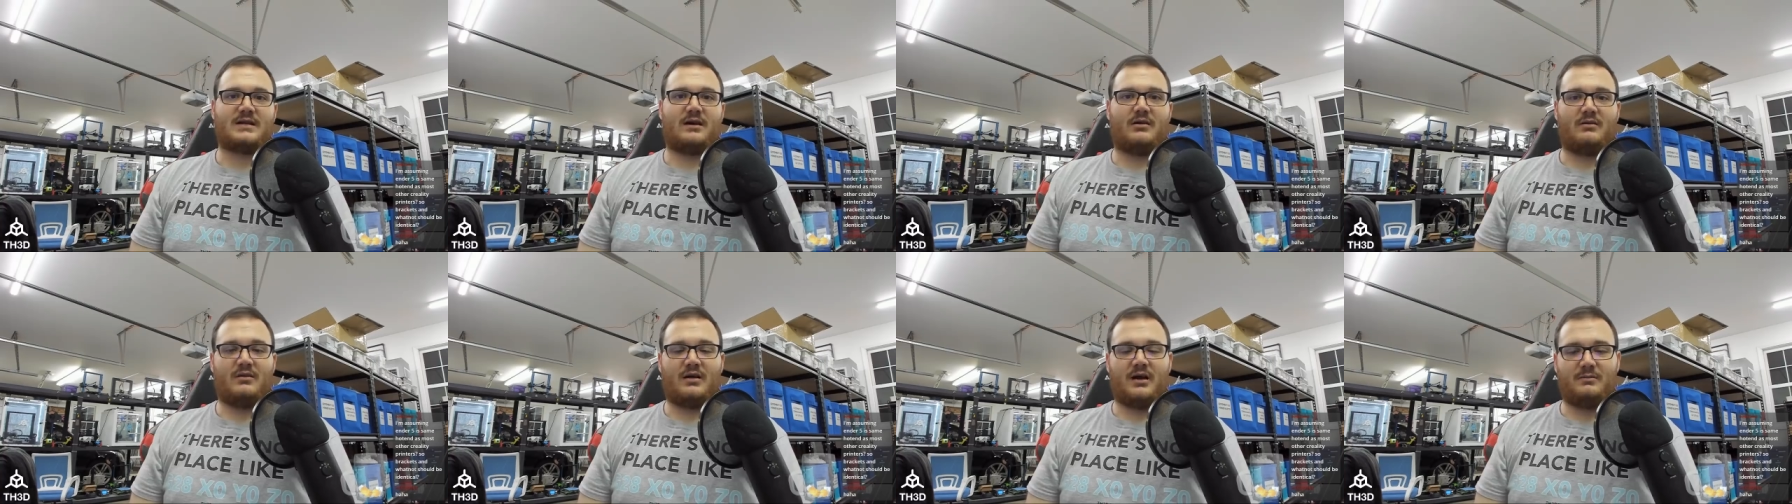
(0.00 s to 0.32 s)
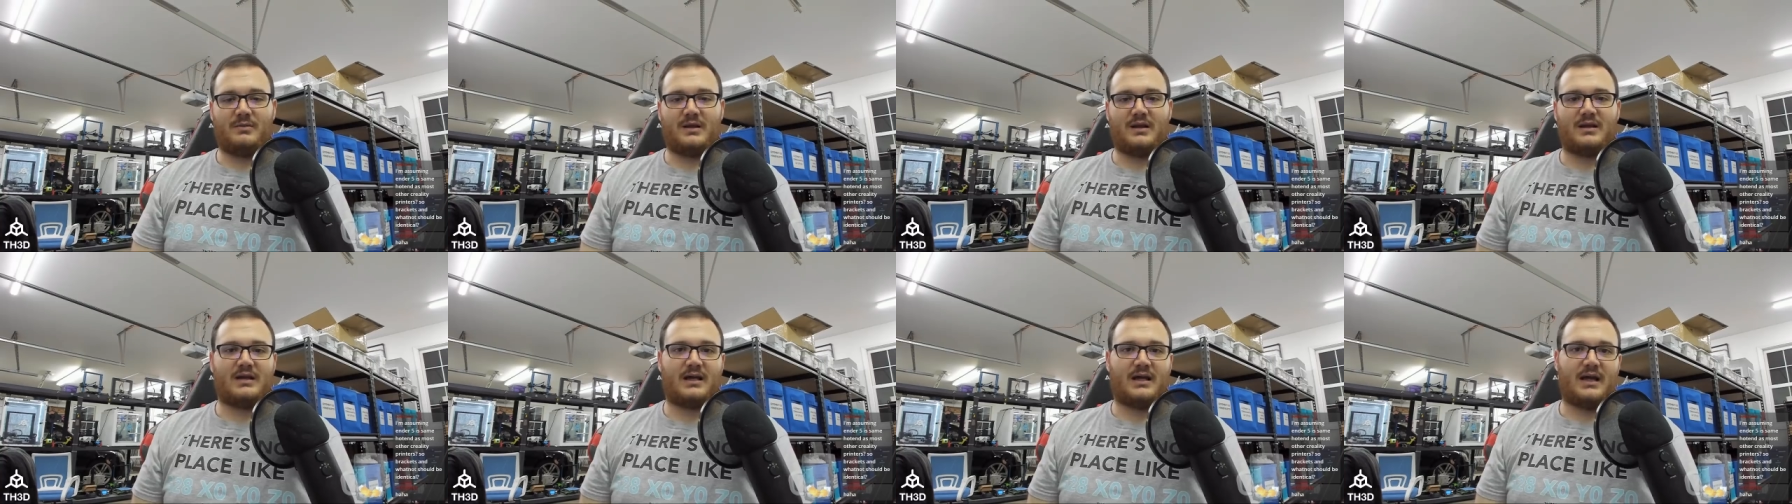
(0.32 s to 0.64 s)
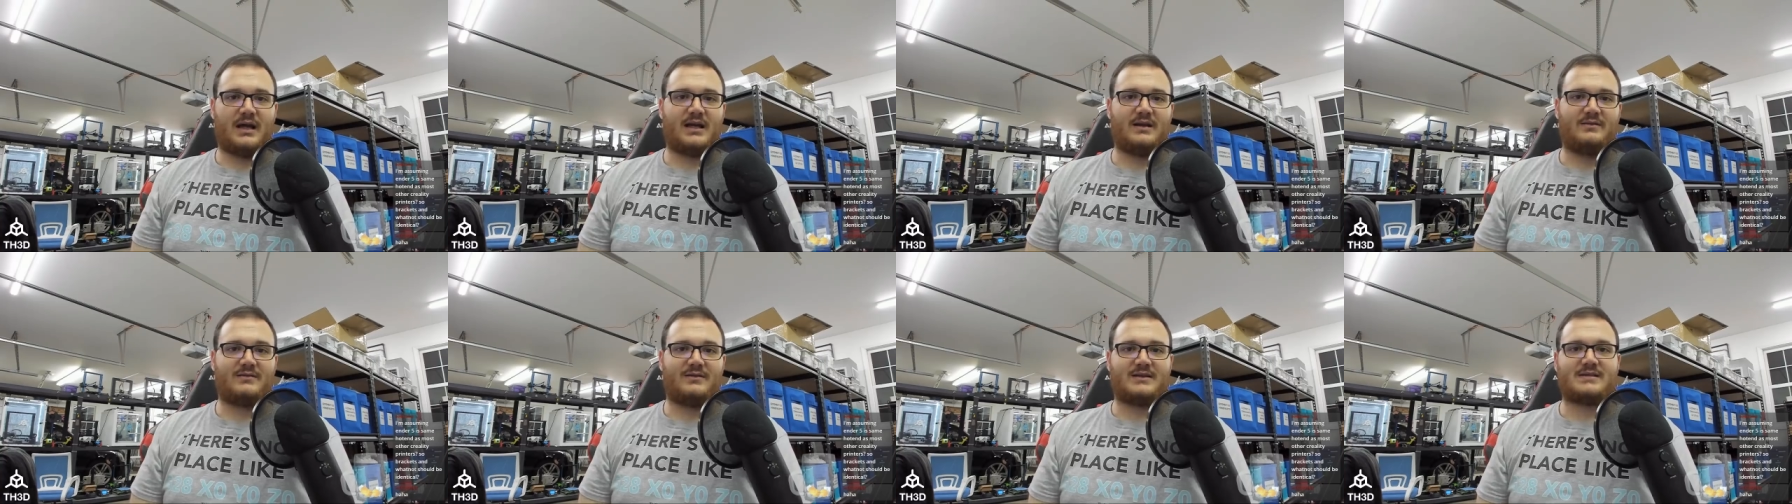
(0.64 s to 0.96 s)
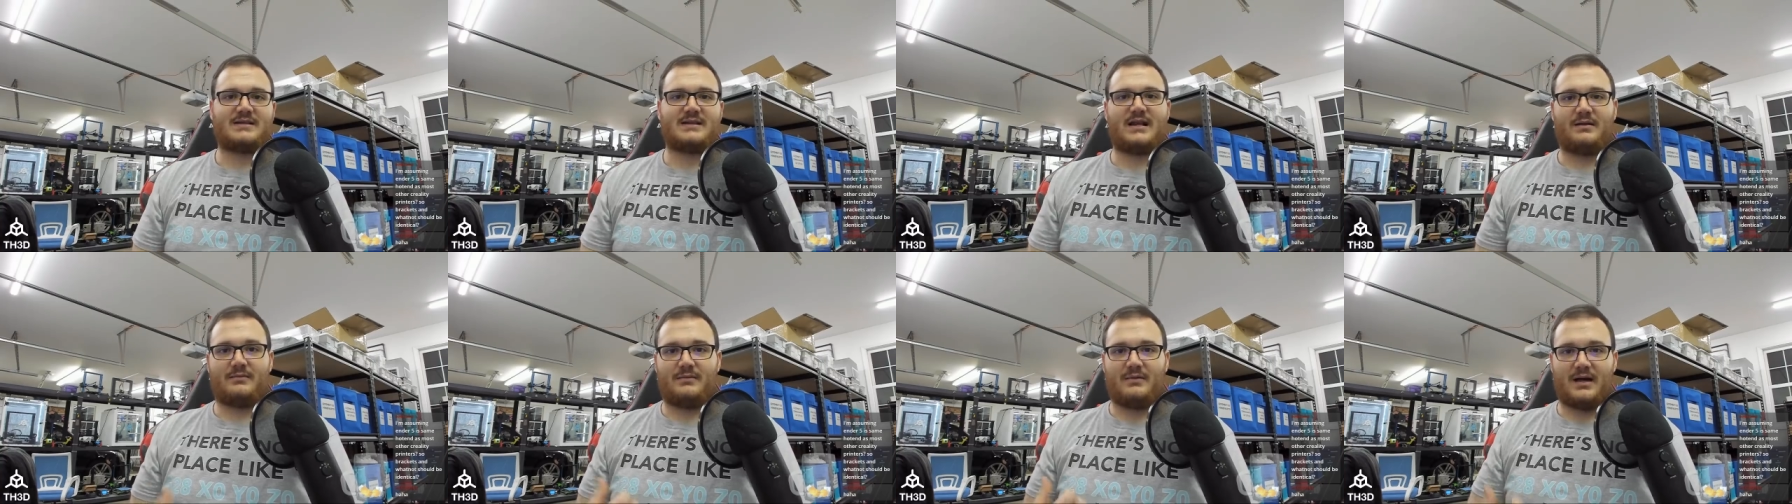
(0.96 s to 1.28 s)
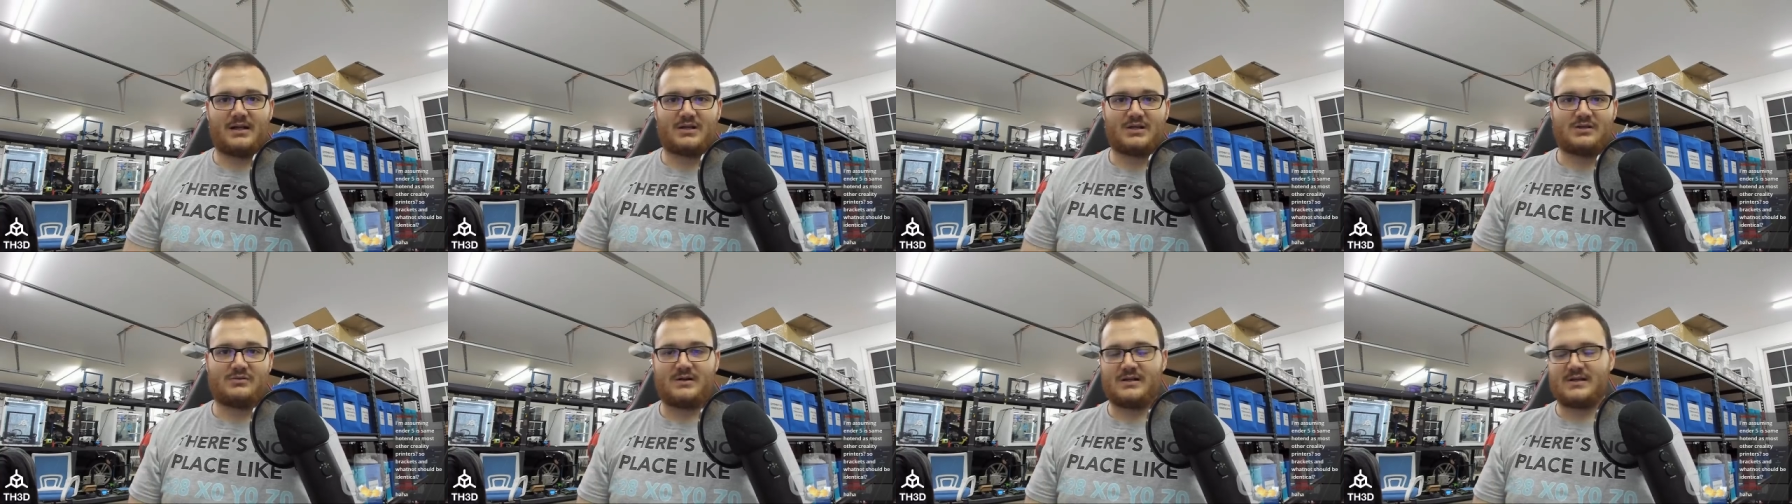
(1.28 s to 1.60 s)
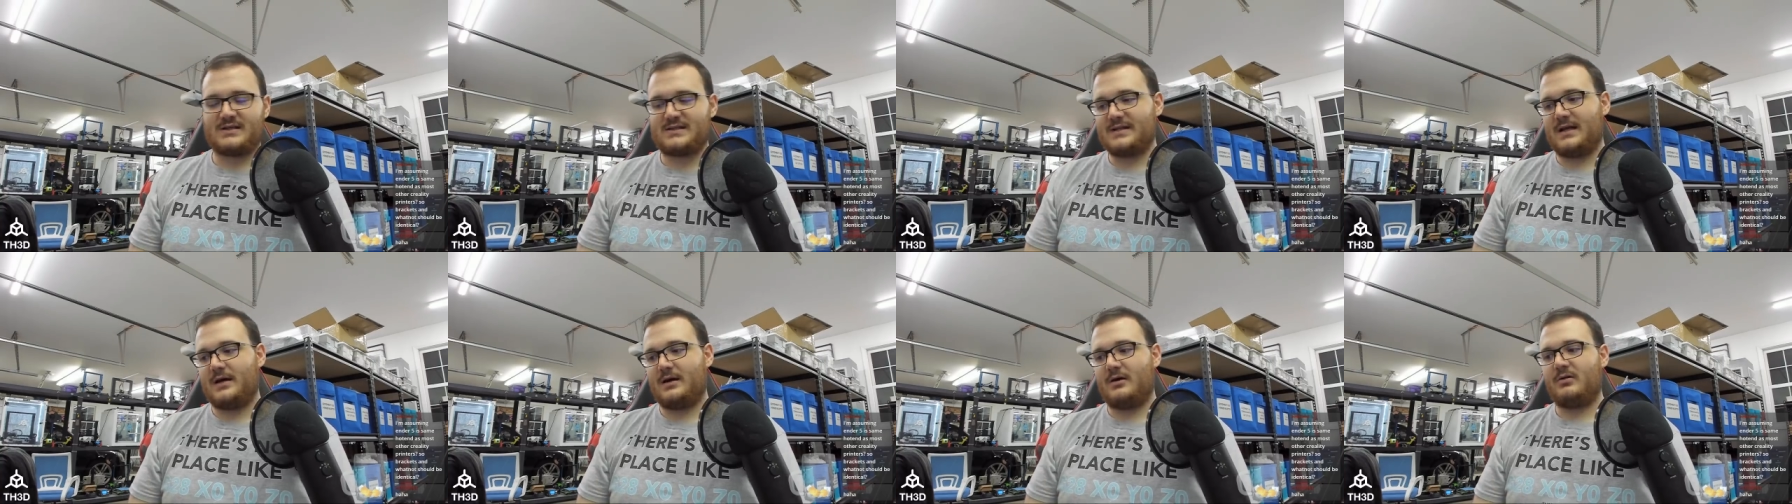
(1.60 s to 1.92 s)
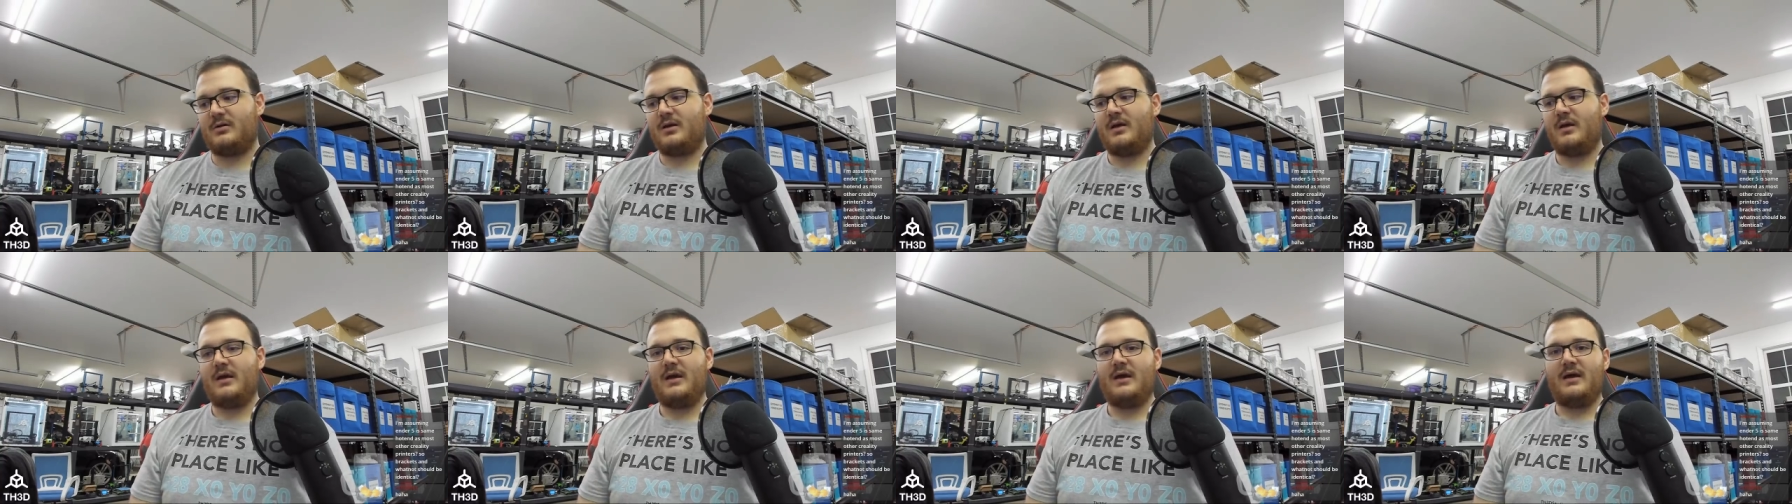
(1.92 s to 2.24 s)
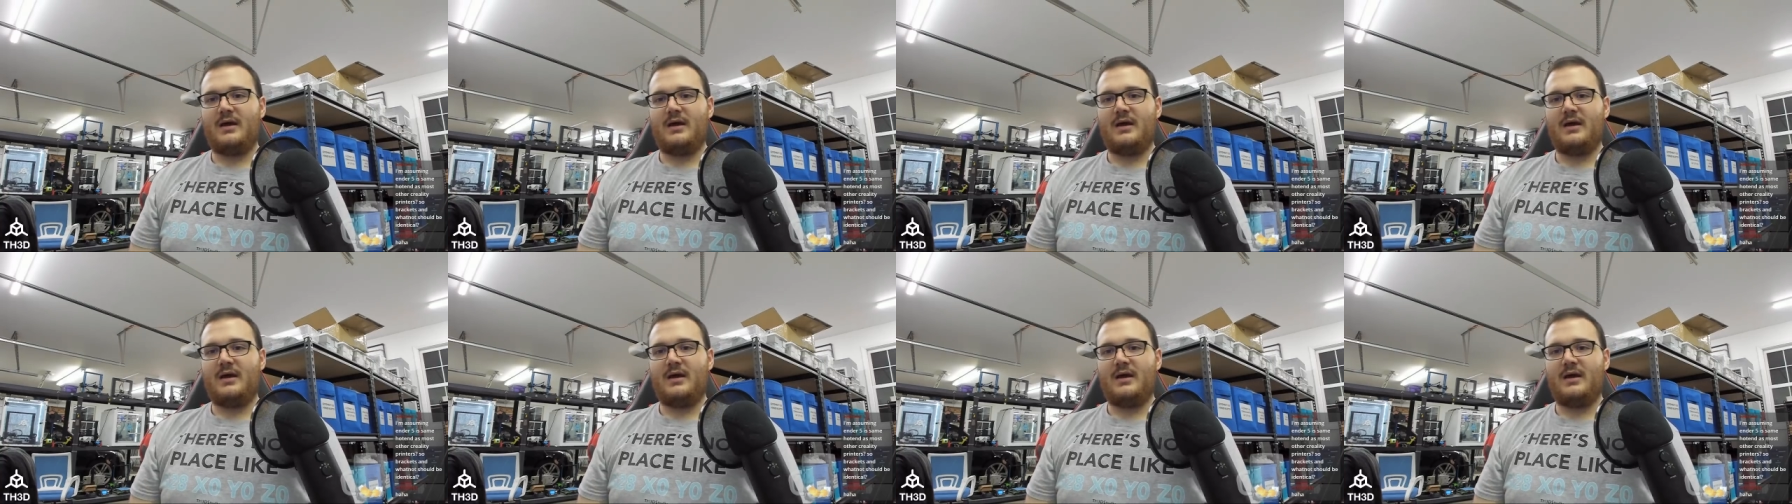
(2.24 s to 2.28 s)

I'd be lying if I said I'm not stressed out.